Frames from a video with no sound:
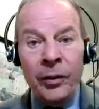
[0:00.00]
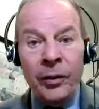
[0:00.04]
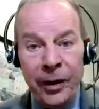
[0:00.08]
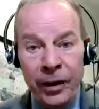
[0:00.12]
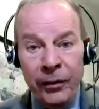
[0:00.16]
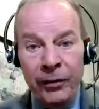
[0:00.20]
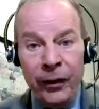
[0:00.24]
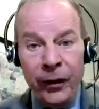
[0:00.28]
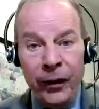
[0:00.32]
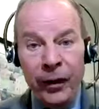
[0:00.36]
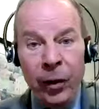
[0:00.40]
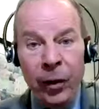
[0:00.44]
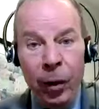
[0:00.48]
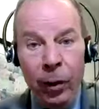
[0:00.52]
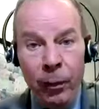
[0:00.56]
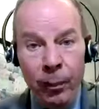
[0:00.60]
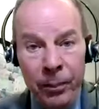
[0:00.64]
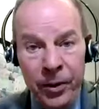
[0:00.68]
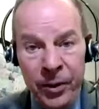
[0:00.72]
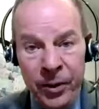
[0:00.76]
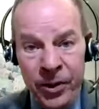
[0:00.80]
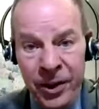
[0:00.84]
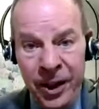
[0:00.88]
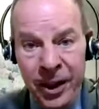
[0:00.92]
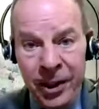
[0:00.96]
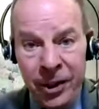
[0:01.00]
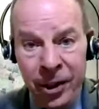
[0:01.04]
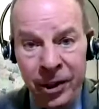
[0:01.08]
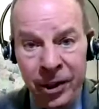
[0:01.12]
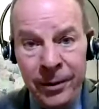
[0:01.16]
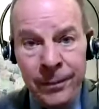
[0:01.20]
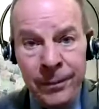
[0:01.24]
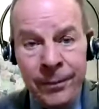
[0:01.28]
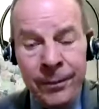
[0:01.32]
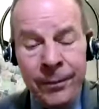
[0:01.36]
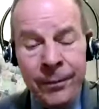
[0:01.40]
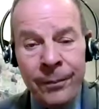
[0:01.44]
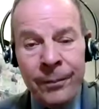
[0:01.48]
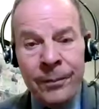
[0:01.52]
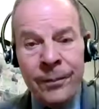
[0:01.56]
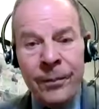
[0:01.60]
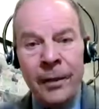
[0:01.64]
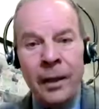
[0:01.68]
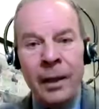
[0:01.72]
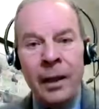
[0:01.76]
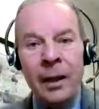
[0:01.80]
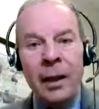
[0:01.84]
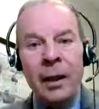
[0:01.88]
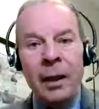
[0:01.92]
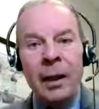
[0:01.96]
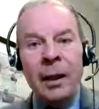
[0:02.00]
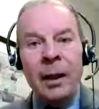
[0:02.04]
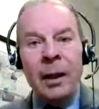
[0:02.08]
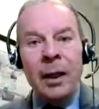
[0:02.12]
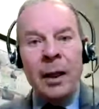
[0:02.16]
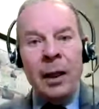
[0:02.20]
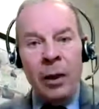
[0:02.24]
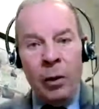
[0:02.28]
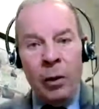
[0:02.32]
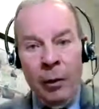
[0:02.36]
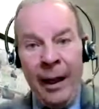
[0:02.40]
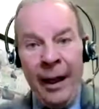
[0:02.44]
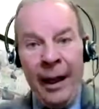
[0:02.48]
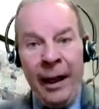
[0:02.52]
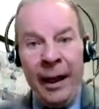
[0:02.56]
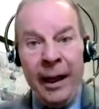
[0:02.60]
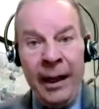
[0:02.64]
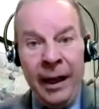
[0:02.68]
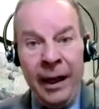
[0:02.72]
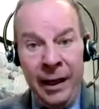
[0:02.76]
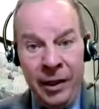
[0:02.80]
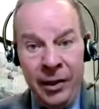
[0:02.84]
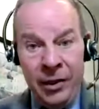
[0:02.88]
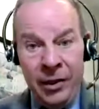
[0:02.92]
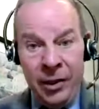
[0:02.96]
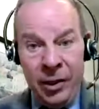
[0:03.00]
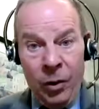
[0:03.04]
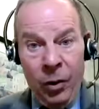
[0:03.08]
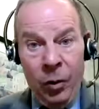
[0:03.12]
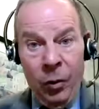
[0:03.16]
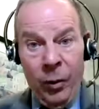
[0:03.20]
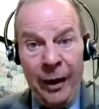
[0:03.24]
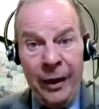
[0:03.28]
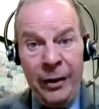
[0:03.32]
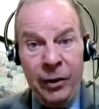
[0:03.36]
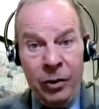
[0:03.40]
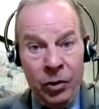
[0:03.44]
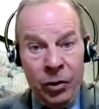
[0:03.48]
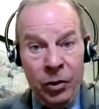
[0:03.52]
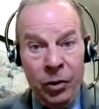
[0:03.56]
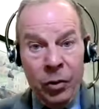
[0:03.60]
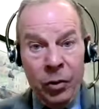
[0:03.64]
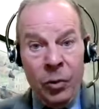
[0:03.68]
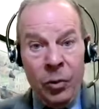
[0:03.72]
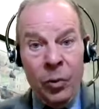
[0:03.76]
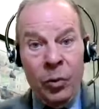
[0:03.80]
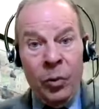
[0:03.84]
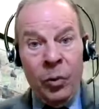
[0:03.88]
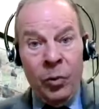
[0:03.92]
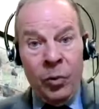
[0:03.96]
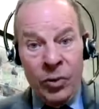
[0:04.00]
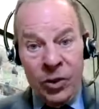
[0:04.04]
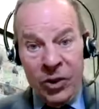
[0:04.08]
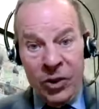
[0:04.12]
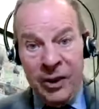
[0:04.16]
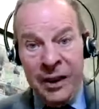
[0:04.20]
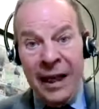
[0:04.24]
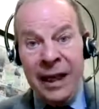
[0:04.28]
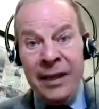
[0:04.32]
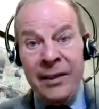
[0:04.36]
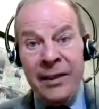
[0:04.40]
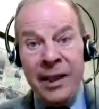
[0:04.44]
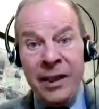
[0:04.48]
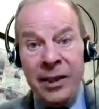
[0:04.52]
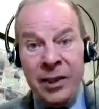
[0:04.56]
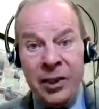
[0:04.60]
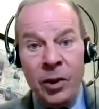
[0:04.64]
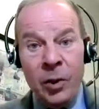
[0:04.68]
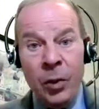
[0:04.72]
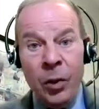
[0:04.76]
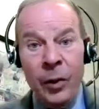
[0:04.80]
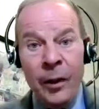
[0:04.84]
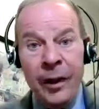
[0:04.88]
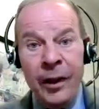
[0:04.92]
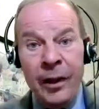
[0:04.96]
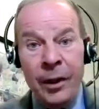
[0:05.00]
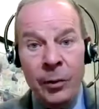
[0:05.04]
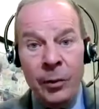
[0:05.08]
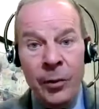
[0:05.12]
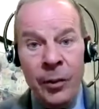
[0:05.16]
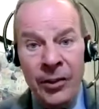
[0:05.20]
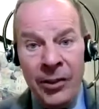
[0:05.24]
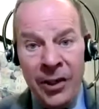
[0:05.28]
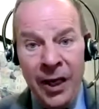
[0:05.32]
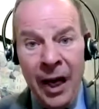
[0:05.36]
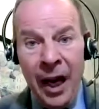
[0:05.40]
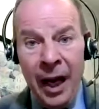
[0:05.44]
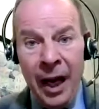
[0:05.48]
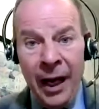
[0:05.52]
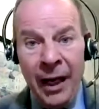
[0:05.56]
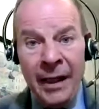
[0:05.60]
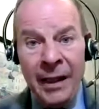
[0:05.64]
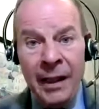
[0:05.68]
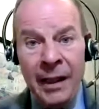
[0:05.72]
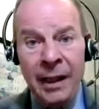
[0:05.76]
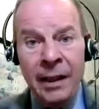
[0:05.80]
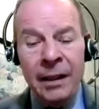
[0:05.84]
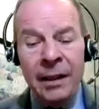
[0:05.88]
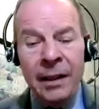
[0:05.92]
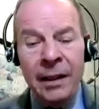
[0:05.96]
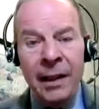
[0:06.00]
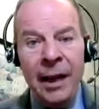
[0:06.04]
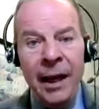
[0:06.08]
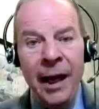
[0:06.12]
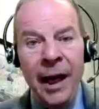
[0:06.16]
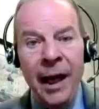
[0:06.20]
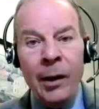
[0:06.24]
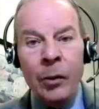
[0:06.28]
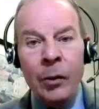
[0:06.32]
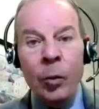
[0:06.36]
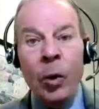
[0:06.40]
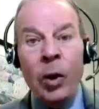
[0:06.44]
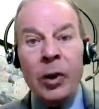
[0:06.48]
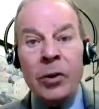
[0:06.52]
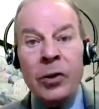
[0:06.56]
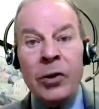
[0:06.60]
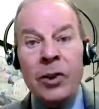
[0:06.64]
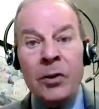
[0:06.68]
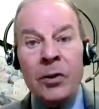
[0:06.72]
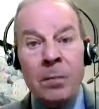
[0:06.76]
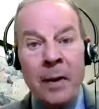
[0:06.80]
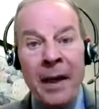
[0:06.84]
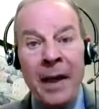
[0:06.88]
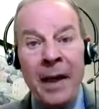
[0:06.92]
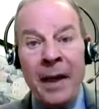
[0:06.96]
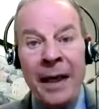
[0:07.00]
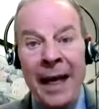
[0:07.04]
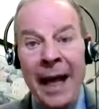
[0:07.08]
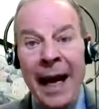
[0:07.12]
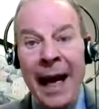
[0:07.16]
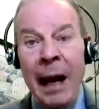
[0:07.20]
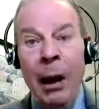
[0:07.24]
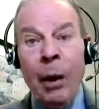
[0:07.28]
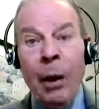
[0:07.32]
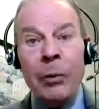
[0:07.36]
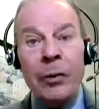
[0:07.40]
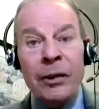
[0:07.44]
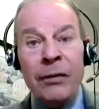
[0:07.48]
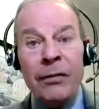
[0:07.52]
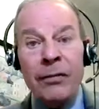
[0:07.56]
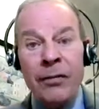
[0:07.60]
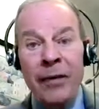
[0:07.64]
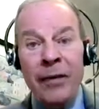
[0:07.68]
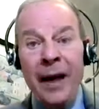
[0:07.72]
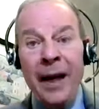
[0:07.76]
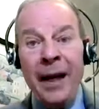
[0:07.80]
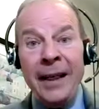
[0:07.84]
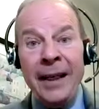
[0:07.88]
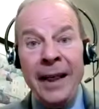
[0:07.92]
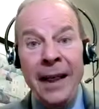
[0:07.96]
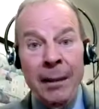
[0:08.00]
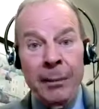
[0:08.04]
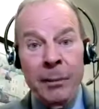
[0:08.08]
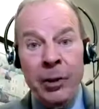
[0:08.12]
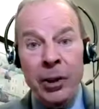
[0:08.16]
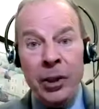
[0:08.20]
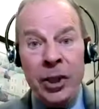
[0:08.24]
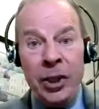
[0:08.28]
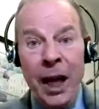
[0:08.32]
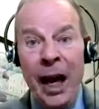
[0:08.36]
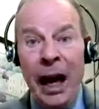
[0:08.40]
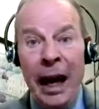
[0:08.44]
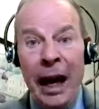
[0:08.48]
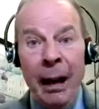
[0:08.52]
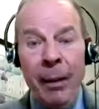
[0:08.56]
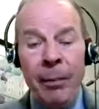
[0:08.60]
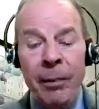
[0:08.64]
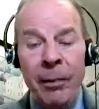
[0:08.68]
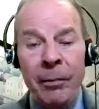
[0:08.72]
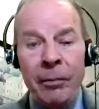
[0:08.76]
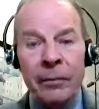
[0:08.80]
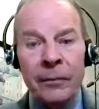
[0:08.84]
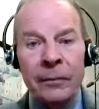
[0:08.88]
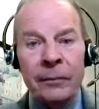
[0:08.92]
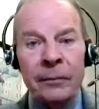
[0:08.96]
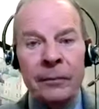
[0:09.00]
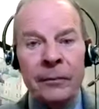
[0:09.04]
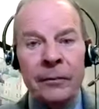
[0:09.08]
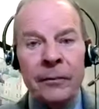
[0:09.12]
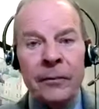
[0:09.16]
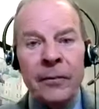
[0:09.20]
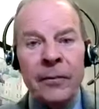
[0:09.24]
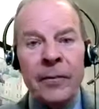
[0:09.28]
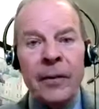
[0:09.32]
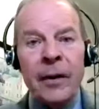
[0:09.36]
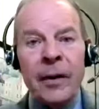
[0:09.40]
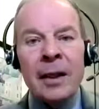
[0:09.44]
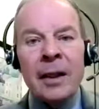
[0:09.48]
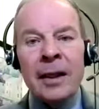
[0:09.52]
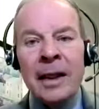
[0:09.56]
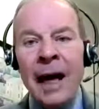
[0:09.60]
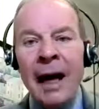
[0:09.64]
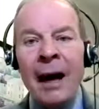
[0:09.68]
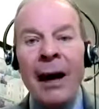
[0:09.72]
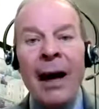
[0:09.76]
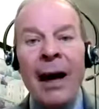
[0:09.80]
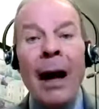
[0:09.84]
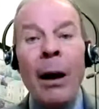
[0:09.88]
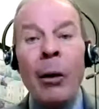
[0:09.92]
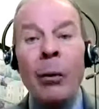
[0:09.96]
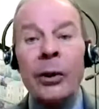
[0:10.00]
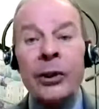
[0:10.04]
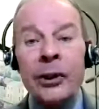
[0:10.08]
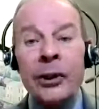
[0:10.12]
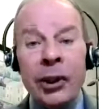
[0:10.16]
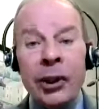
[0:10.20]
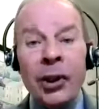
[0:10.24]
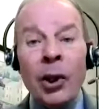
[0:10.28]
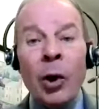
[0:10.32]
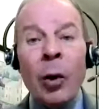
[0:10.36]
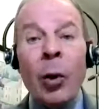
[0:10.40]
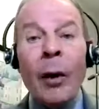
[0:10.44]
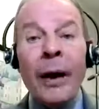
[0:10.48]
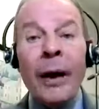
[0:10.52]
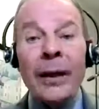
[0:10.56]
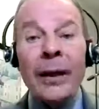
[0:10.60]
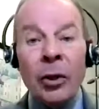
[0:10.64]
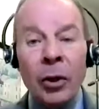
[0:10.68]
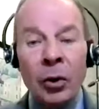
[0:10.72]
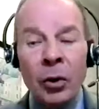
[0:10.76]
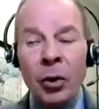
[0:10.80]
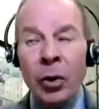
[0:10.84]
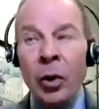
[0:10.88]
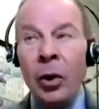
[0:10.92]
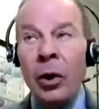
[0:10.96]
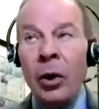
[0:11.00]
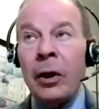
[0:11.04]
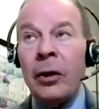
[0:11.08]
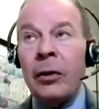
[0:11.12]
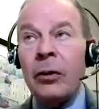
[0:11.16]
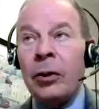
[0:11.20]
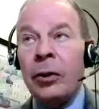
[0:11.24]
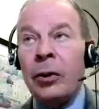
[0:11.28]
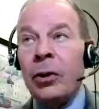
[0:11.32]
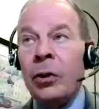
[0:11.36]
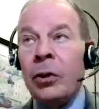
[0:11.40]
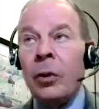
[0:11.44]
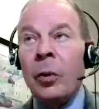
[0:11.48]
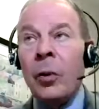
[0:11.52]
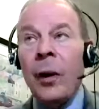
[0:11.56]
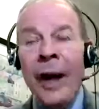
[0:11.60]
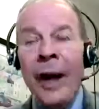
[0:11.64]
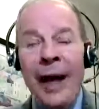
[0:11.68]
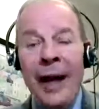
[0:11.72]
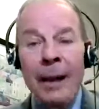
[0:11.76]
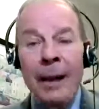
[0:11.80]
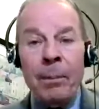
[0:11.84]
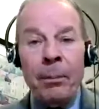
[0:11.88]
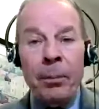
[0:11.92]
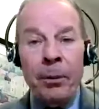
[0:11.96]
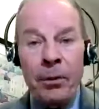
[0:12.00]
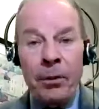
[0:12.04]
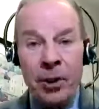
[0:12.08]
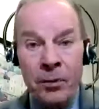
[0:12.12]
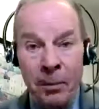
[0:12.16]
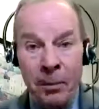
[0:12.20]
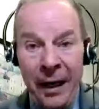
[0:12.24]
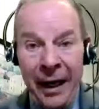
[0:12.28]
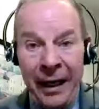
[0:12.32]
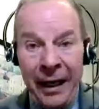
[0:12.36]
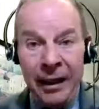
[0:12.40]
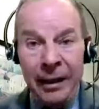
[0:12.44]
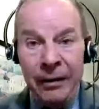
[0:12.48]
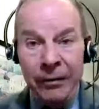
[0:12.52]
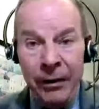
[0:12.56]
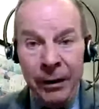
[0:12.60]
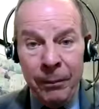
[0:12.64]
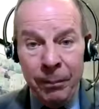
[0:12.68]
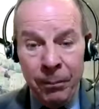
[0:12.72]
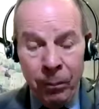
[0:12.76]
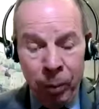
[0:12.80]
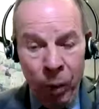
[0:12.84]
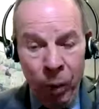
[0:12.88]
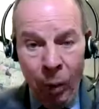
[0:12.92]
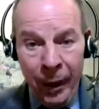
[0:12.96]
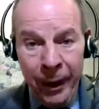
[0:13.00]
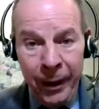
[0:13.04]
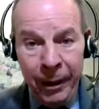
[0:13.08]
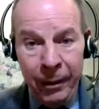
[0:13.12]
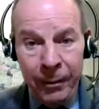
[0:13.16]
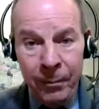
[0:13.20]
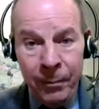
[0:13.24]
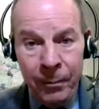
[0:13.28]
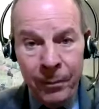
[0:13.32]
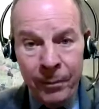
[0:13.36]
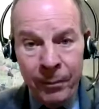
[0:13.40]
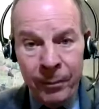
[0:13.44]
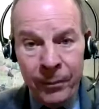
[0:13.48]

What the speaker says: difficult position. Greg says he's going to resign and wants me now to find him a job. Now, how is it going to look to a prospective employer